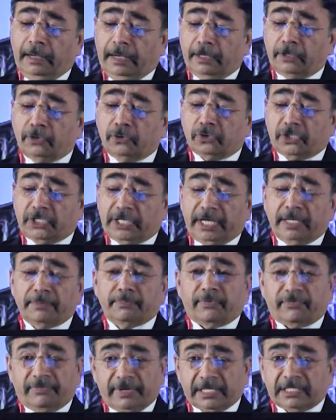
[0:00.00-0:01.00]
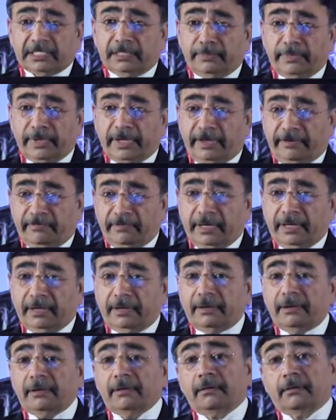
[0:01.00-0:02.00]
Learn to change patient
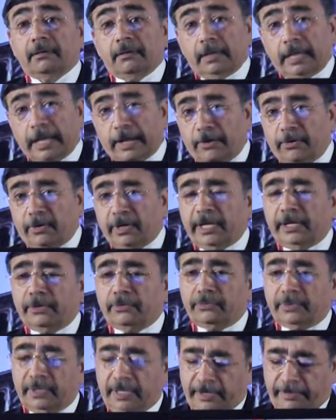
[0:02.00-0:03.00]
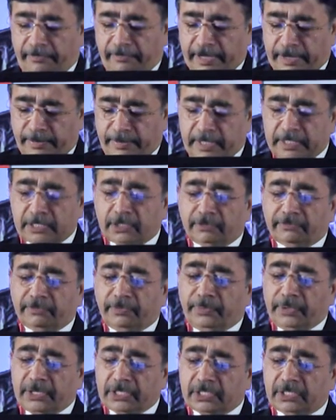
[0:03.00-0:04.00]
behavior according to the requirements of
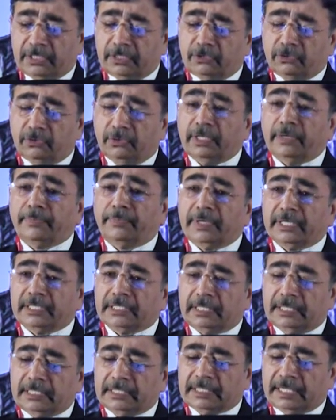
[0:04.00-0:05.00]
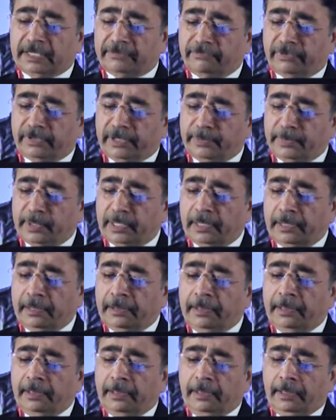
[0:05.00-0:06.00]
the patient so that the patient is
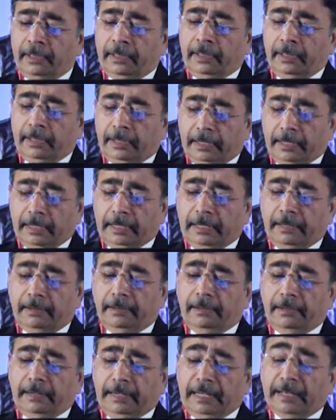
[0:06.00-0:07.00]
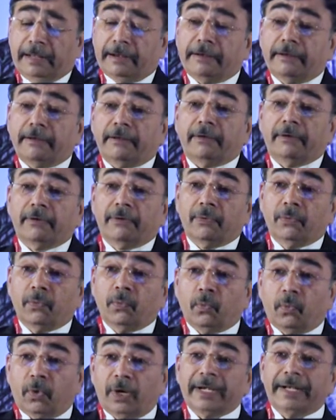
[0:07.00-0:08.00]
comfortable. Learn
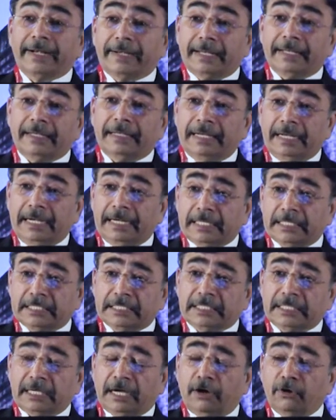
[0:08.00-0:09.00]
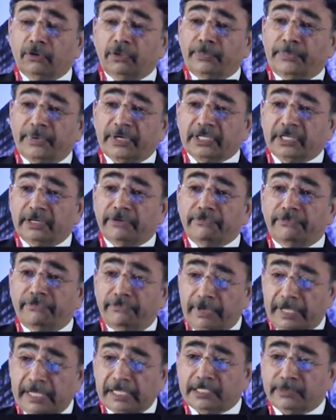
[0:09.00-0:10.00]
what it is, how the
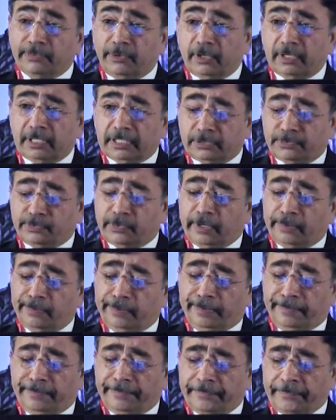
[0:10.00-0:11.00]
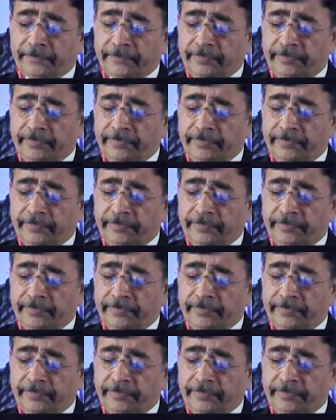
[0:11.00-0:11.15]
patient feels about his problem.